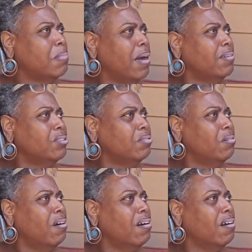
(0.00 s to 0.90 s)
Small as you
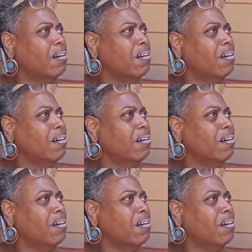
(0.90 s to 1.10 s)
are?